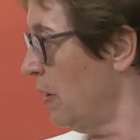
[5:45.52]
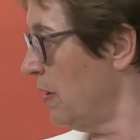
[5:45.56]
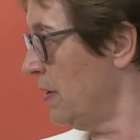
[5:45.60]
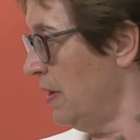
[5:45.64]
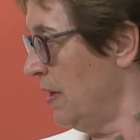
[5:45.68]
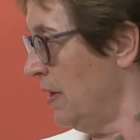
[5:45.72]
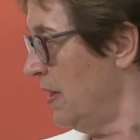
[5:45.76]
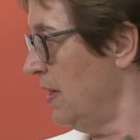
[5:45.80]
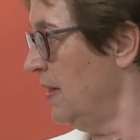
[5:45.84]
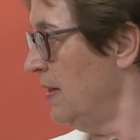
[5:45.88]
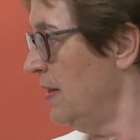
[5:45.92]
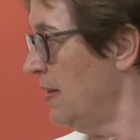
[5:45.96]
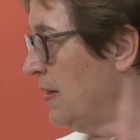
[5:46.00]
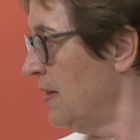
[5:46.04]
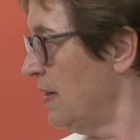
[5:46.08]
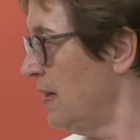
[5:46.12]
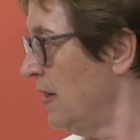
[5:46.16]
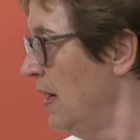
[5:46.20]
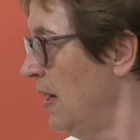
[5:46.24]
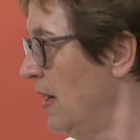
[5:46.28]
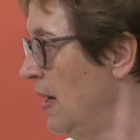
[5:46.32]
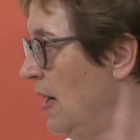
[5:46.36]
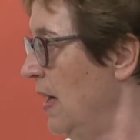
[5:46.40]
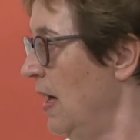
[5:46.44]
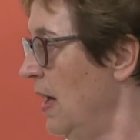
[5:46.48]
at least.
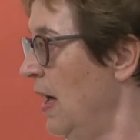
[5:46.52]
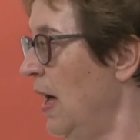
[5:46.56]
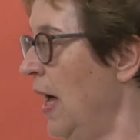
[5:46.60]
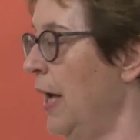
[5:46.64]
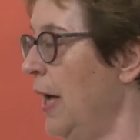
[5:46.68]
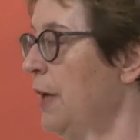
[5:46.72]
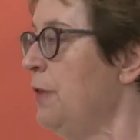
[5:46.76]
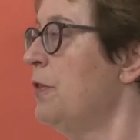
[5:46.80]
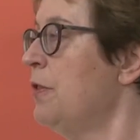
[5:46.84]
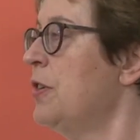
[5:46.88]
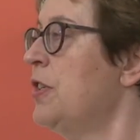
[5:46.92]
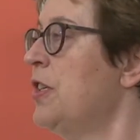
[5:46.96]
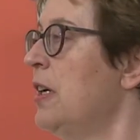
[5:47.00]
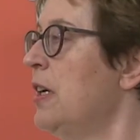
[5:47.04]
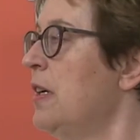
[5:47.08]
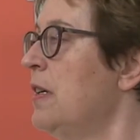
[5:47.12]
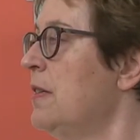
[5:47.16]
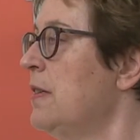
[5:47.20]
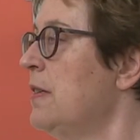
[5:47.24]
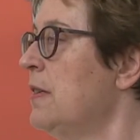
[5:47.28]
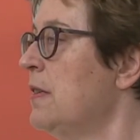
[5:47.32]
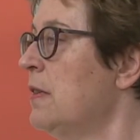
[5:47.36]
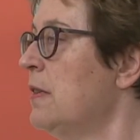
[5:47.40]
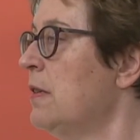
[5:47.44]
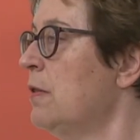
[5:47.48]
Hydrogen is
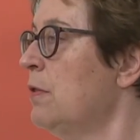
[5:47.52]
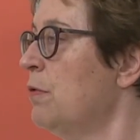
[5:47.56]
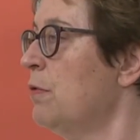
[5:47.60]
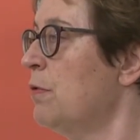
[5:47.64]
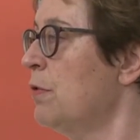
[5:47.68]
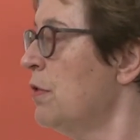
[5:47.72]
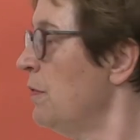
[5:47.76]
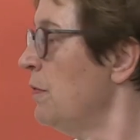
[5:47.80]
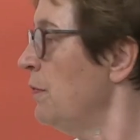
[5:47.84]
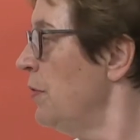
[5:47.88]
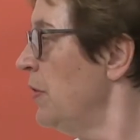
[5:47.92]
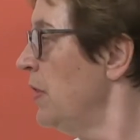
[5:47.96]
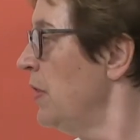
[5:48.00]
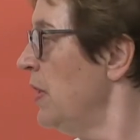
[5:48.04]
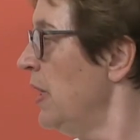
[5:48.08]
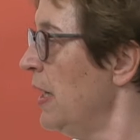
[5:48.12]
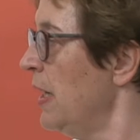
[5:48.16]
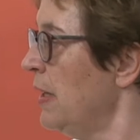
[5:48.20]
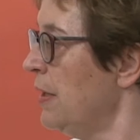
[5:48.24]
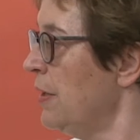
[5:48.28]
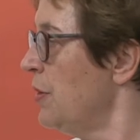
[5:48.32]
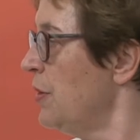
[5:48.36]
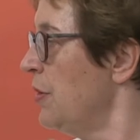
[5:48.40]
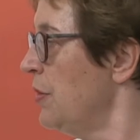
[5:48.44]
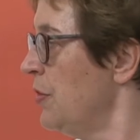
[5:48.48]
a solution for the
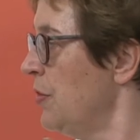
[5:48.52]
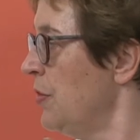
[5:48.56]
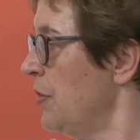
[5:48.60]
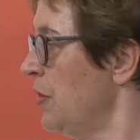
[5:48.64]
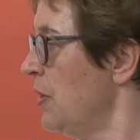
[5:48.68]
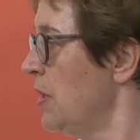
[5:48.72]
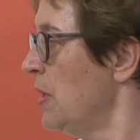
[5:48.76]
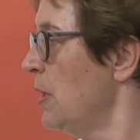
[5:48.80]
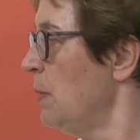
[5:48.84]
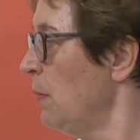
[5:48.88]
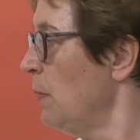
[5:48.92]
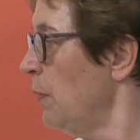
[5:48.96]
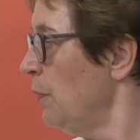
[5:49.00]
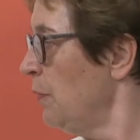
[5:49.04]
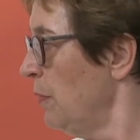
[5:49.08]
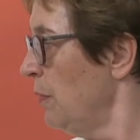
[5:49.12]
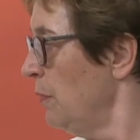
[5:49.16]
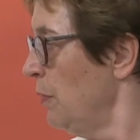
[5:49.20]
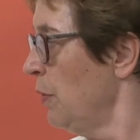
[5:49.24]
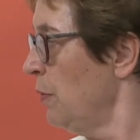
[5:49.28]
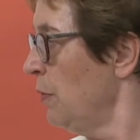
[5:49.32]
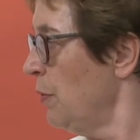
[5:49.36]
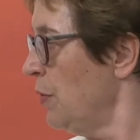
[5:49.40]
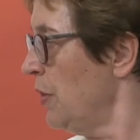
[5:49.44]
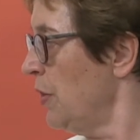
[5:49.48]
energy system of the
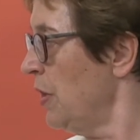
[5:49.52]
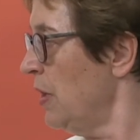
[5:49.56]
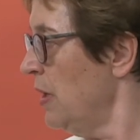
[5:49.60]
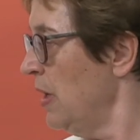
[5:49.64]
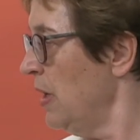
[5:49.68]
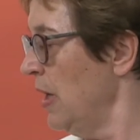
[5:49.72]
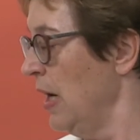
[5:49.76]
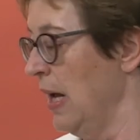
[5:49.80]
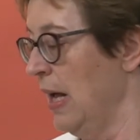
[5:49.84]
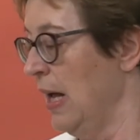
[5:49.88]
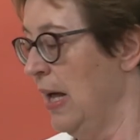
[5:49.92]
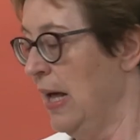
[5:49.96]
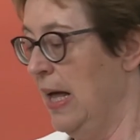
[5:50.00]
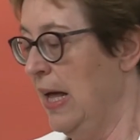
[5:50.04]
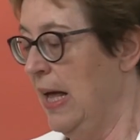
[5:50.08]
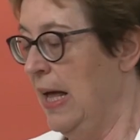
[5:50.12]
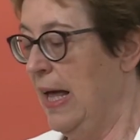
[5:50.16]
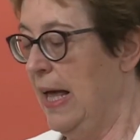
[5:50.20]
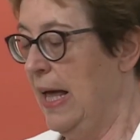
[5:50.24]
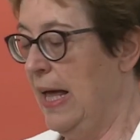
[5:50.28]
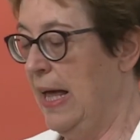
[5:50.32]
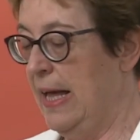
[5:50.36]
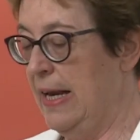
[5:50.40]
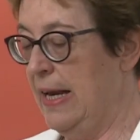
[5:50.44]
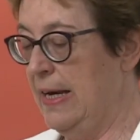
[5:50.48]
future,
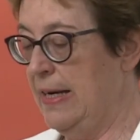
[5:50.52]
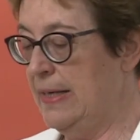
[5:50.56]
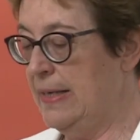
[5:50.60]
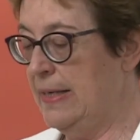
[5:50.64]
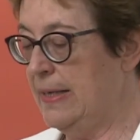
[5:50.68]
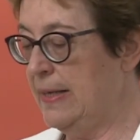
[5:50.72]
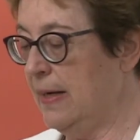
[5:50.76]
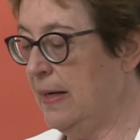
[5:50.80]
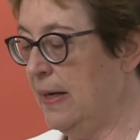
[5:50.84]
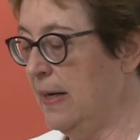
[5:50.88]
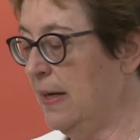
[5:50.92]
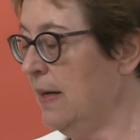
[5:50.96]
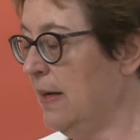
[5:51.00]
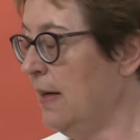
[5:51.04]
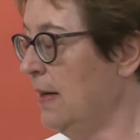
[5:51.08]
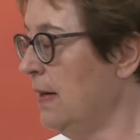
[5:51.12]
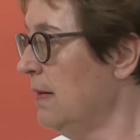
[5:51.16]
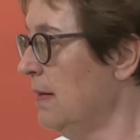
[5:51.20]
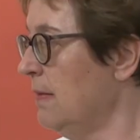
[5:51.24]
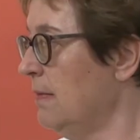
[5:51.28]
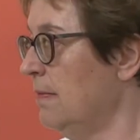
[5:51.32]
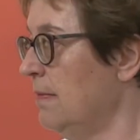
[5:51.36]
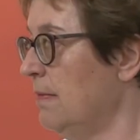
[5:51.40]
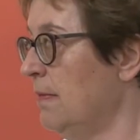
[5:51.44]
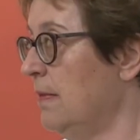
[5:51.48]
and
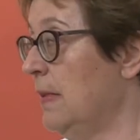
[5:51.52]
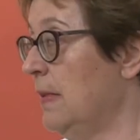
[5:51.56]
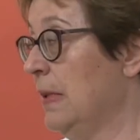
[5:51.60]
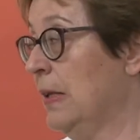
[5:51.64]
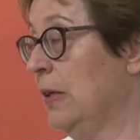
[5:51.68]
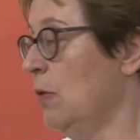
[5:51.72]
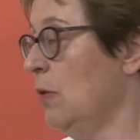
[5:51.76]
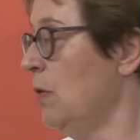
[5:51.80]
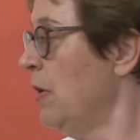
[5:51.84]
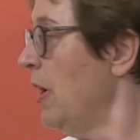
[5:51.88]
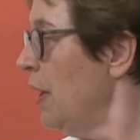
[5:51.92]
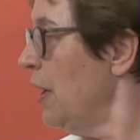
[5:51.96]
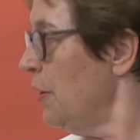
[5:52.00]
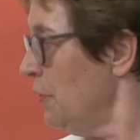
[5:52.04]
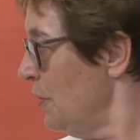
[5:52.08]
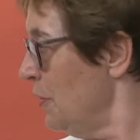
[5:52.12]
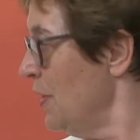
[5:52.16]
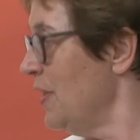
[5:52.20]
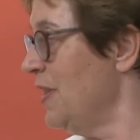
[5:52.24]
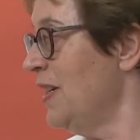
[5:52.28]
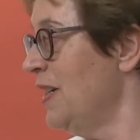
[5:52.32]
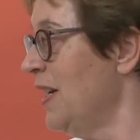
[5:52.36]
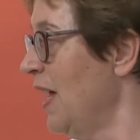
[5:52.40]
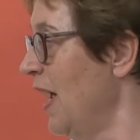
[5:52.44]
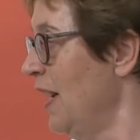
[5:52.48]
no country is
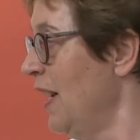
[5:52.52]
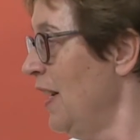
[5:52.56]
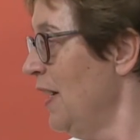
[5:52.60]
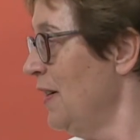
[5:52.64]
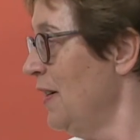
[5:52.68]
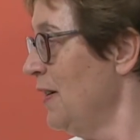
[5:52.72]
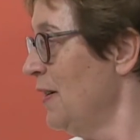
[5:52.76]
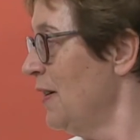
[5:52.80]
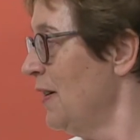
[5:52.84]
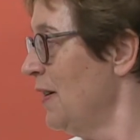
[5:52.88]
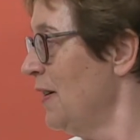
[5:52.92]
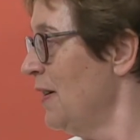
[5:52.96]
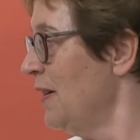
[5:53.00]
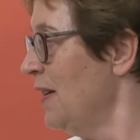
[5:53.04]
an island.